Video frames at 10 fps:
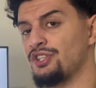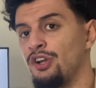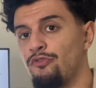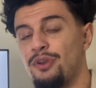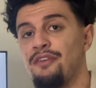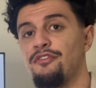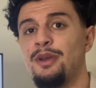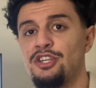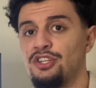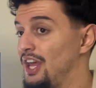enough with their
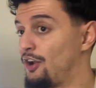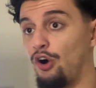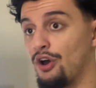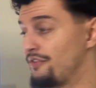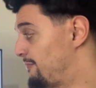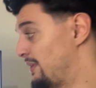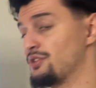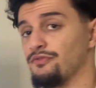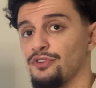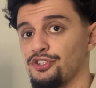information, their card
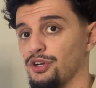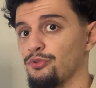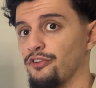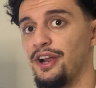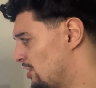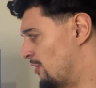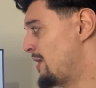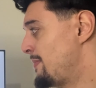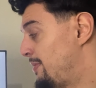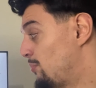information, for example, right? Or
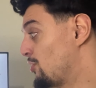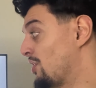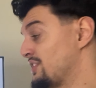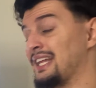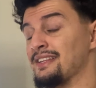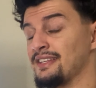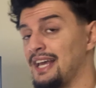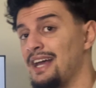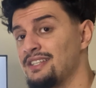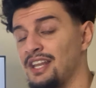maybe people don't understand the
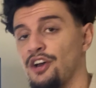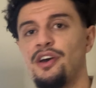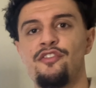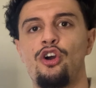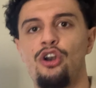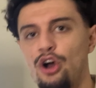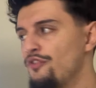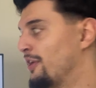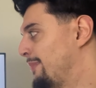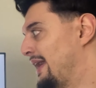sizing. Now, if you have a
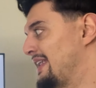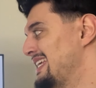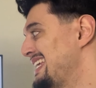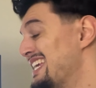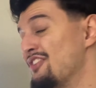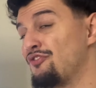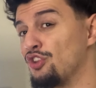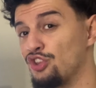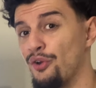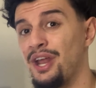clothing brand, if
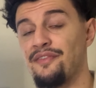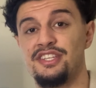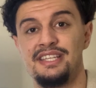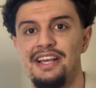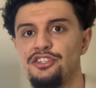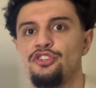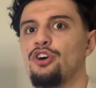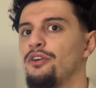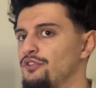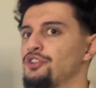you don't have a sizing
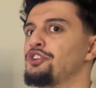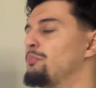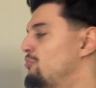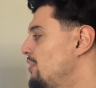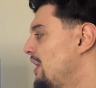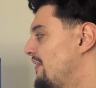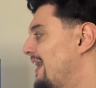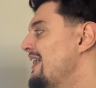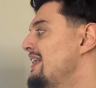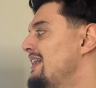chart, for example,
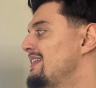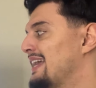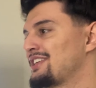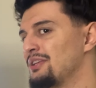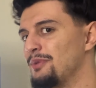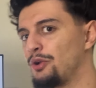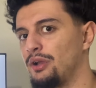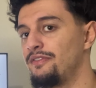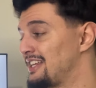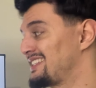right? That's going to be a
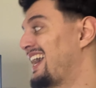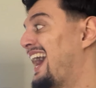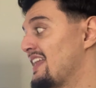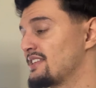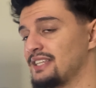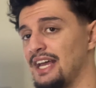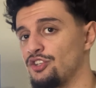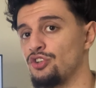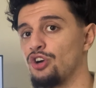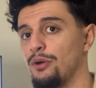quick fix. Add a
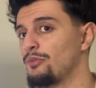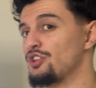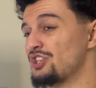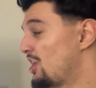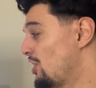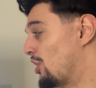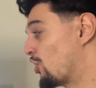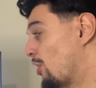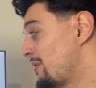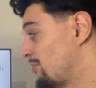sizing chart, because a
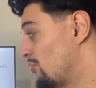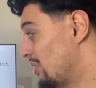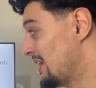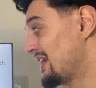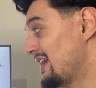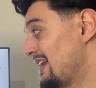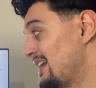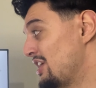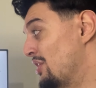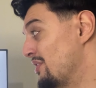lot of people,
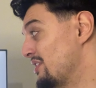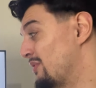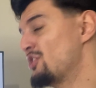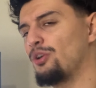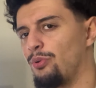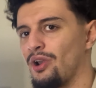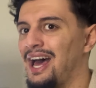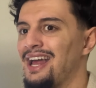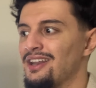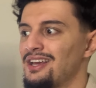when you shop online,